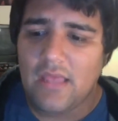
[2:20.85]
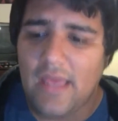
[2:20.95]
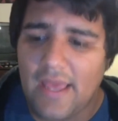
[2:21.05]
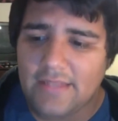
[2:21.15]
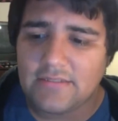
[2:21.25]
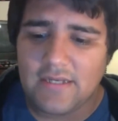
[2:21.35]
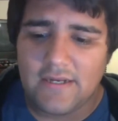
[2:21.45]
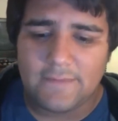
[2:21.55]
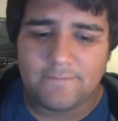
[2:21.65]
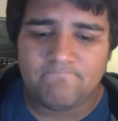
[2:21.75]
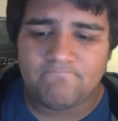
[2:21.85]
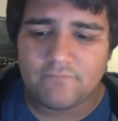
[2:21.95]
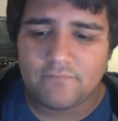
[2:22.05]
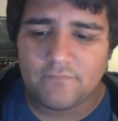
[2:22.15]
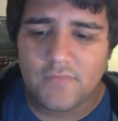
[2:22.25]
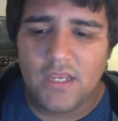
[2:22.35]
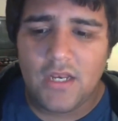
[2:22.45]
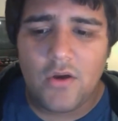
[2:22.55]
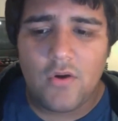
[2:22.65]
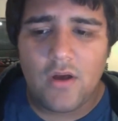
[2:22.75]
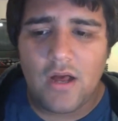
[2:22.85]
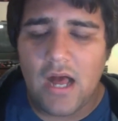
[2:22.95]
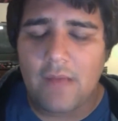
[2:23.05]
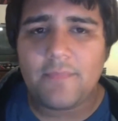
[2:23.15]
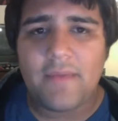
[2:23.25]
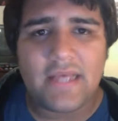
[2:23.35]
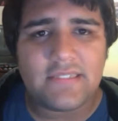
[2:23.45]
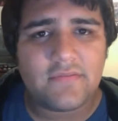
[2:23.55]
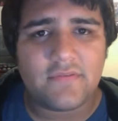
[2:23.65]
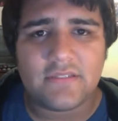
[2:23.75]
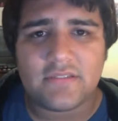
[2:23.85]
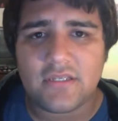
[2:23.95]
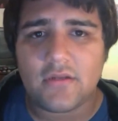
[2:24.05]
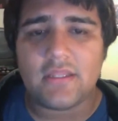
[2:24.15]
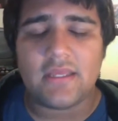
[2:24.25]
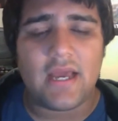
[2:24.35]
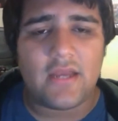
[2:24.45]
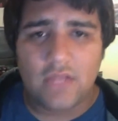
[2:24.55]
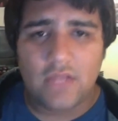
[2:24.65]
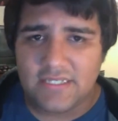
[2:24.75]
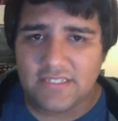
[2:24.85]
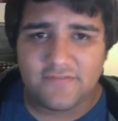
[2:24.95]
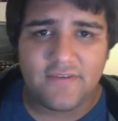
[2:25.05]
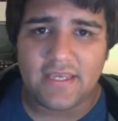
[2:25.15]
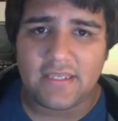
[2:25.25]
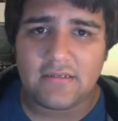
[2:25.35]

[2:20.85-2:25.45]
And um, you know, I'm a pacifist. You know, like I don't like to fight.